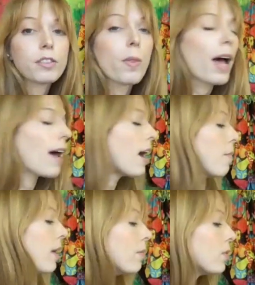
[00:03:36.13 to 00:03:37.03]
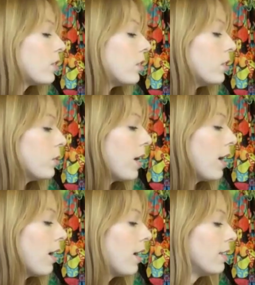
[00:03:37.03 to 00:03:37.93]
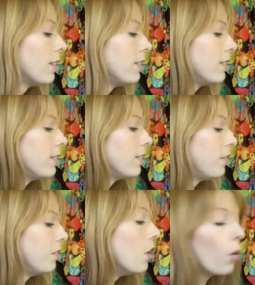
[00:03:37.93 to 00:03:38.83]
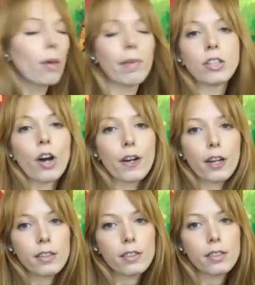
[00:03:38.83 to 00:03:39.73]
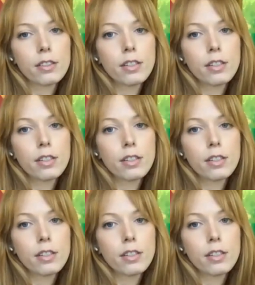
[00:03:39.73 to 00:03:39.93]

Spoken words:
so that I'm able to know what my target is.